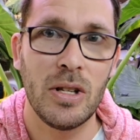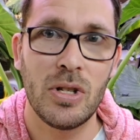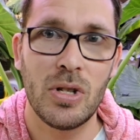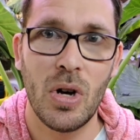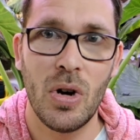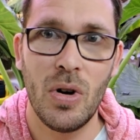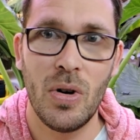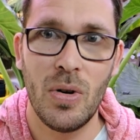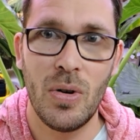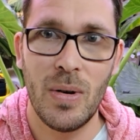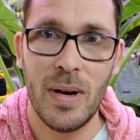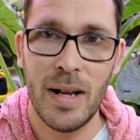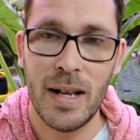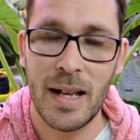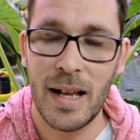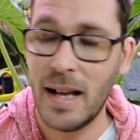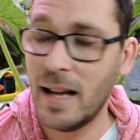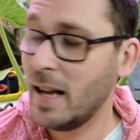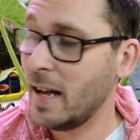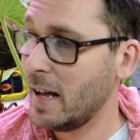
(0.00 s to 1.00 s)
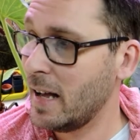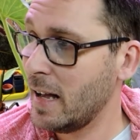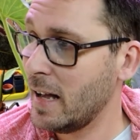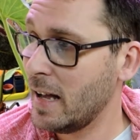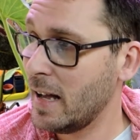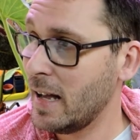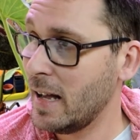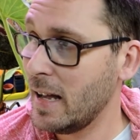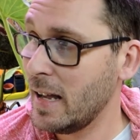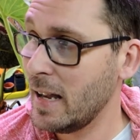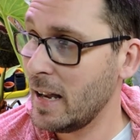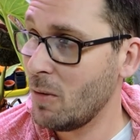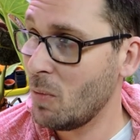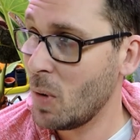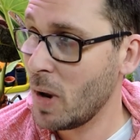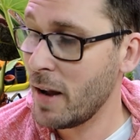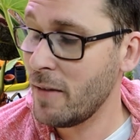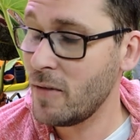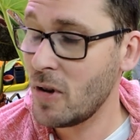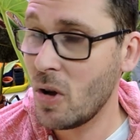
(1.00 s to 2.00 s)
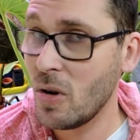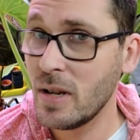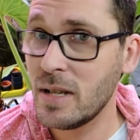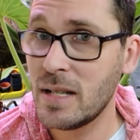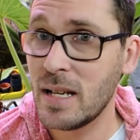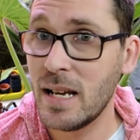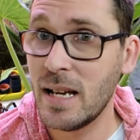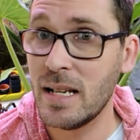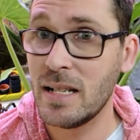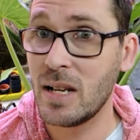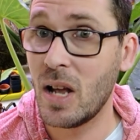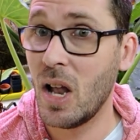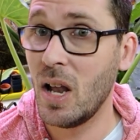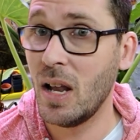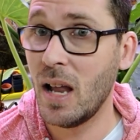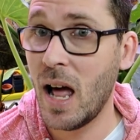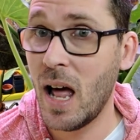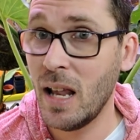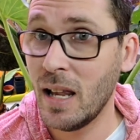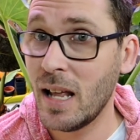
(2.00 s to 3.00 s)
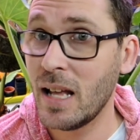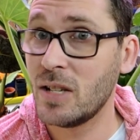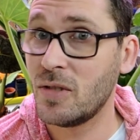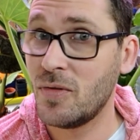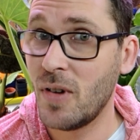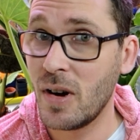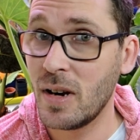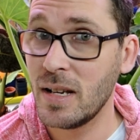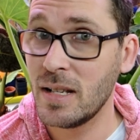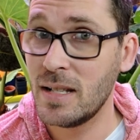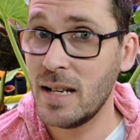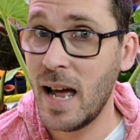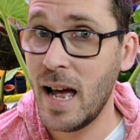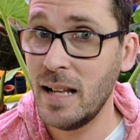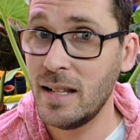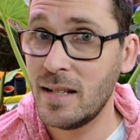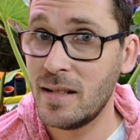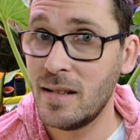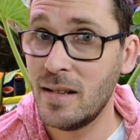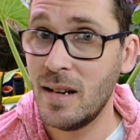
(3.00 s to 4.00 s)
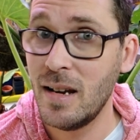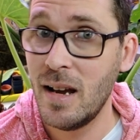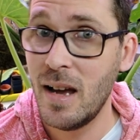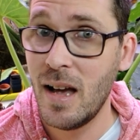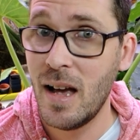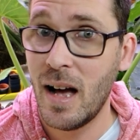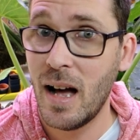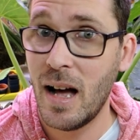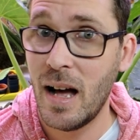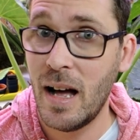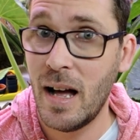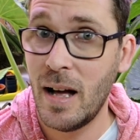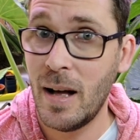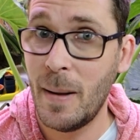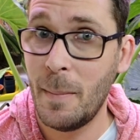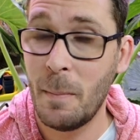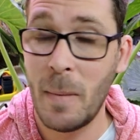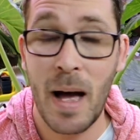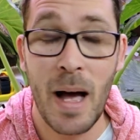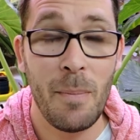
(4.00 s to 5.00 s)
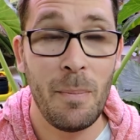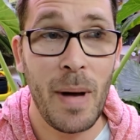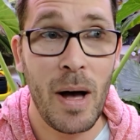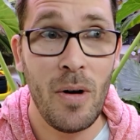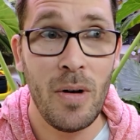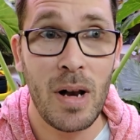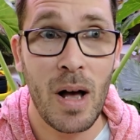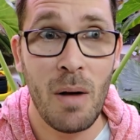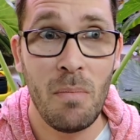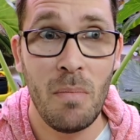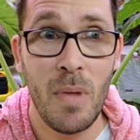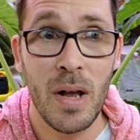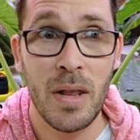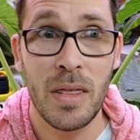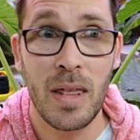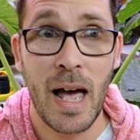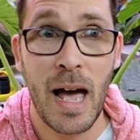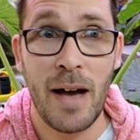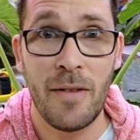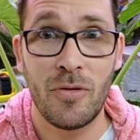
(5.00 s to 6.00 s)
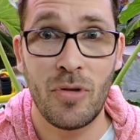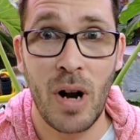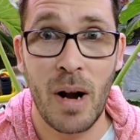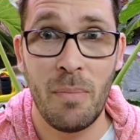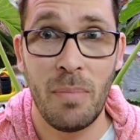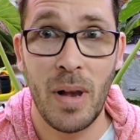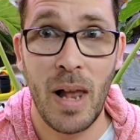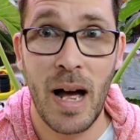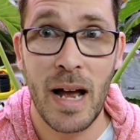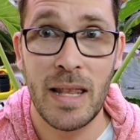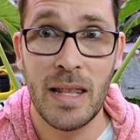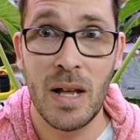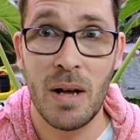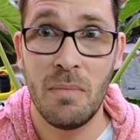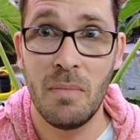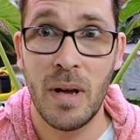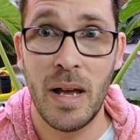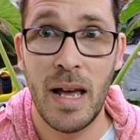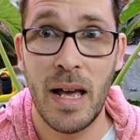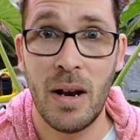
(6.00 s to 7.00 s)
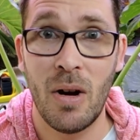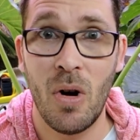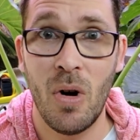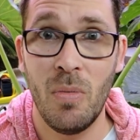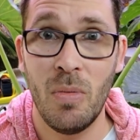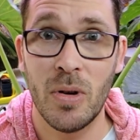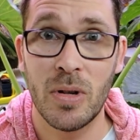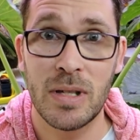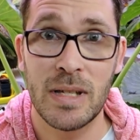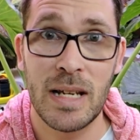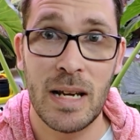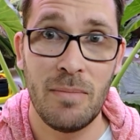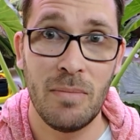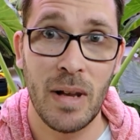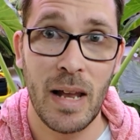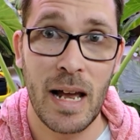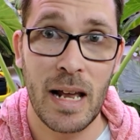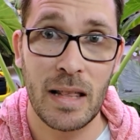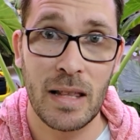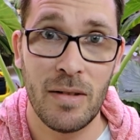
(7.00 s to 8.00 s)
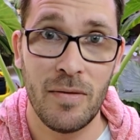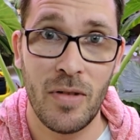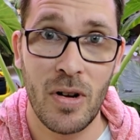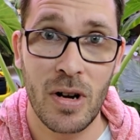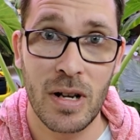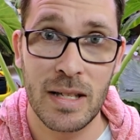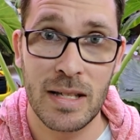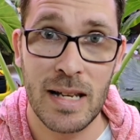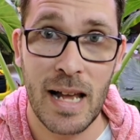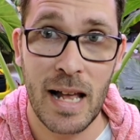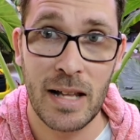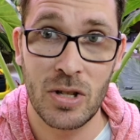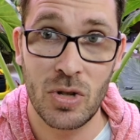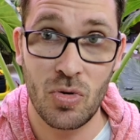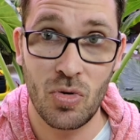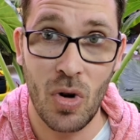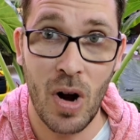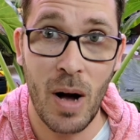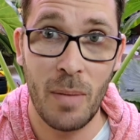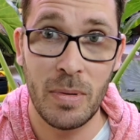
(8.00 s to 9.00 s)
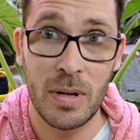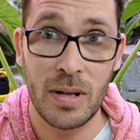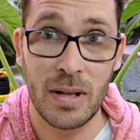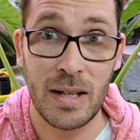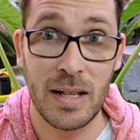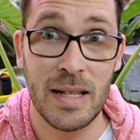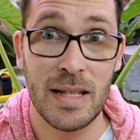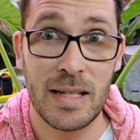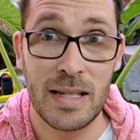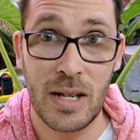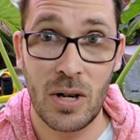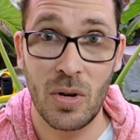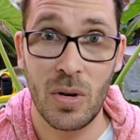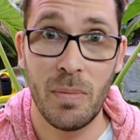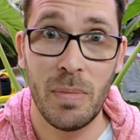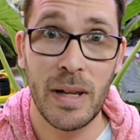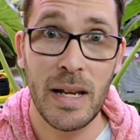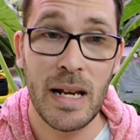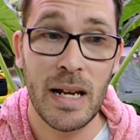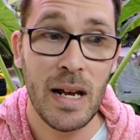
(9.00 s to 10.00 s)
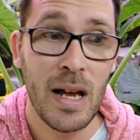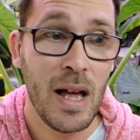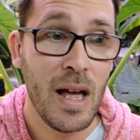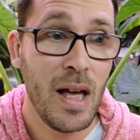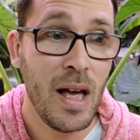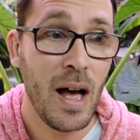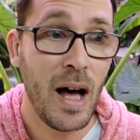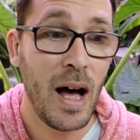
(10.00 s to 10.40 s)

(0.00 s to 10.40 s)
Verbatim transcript: so uh, what I've noticed is a lot less fungus gnats, um, about a month after I applied them, it almost seemed like the fungus gnats dropped considerably.